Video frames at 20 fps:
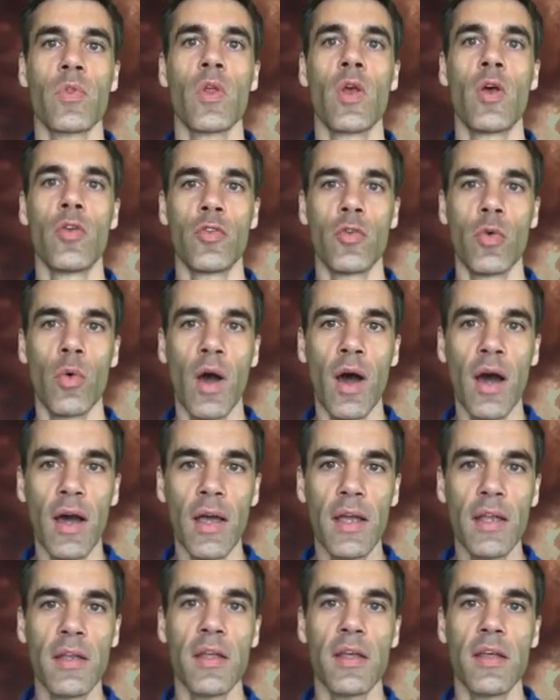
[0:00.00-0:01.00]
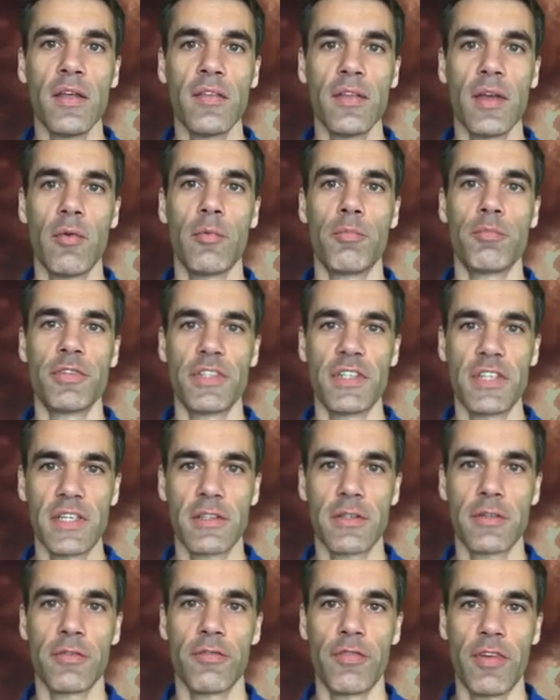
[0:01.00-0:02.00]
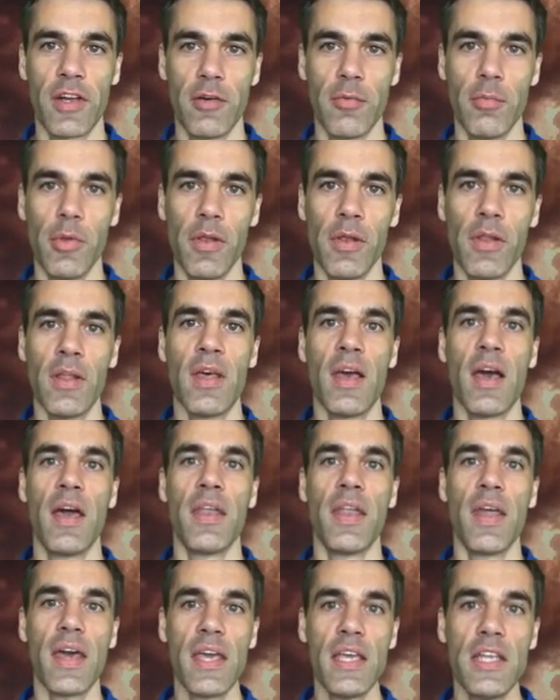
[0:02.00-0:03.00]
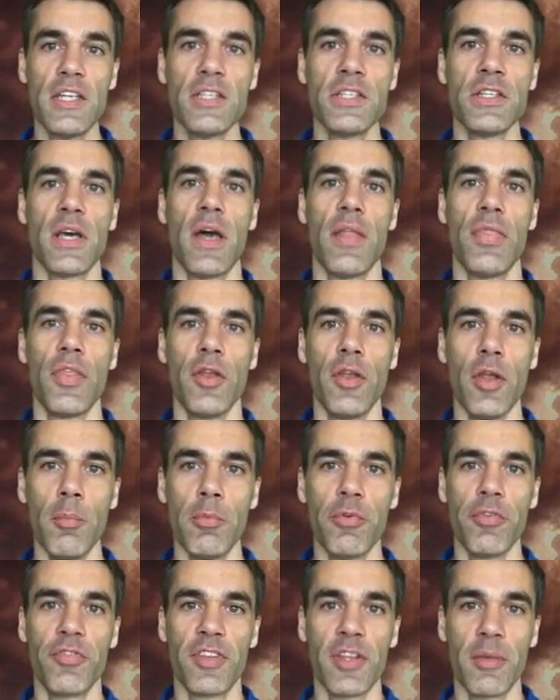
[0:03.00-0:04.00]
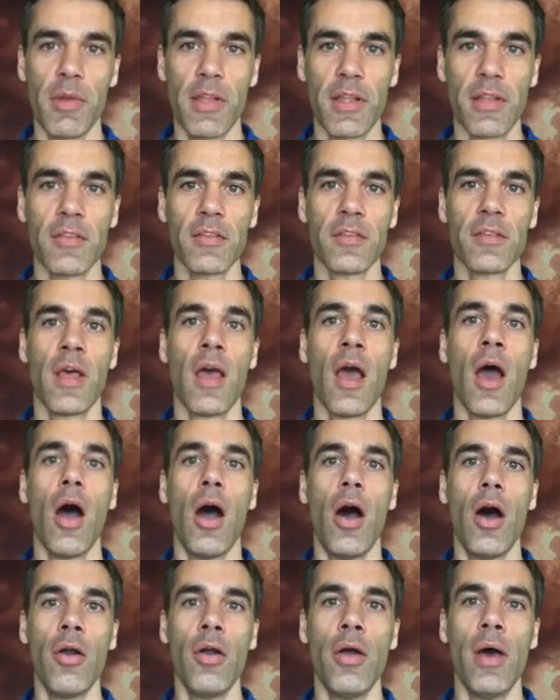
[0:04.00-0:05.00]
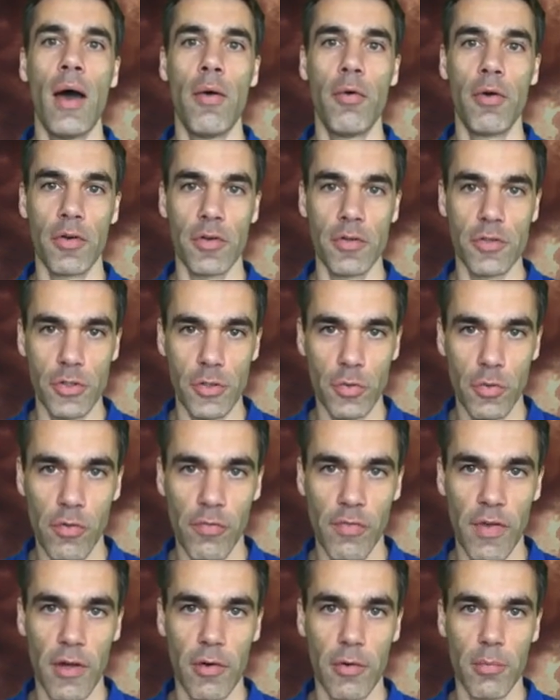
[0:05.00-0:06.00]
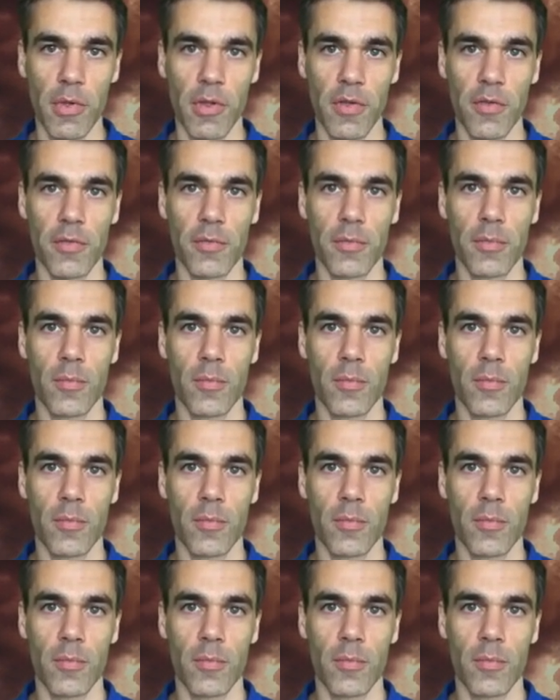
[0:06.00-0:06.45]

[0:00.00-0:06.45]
So height is our predictor variable, and age and the number of siblings are our control variables.